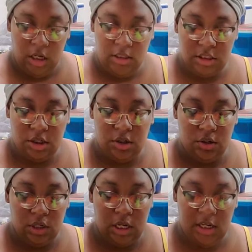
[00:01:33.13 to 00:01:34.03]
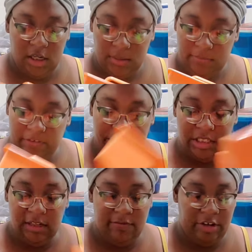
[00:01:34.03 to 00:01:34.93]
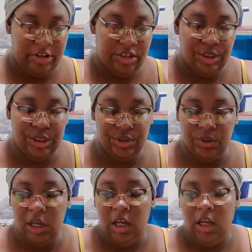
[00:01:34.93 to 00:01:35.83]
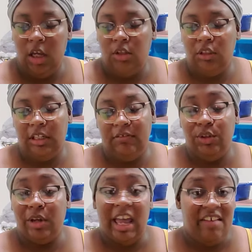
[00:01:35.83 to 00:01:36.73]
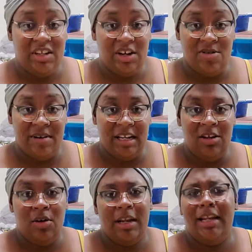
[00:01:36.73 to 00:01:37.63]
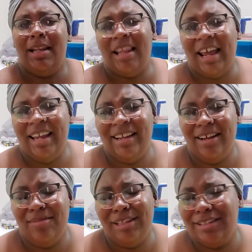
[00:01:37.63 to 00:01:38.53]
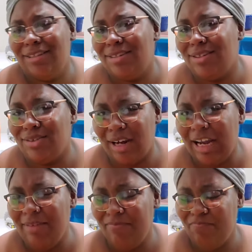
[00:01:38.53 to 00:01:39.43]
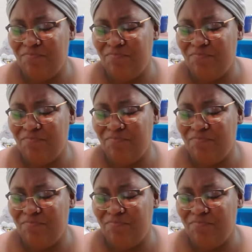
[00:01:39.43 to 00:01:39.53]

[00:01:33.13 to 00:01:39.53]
So first thing first, you know, if you haven't already, go ahead and like, comment, and subscribe.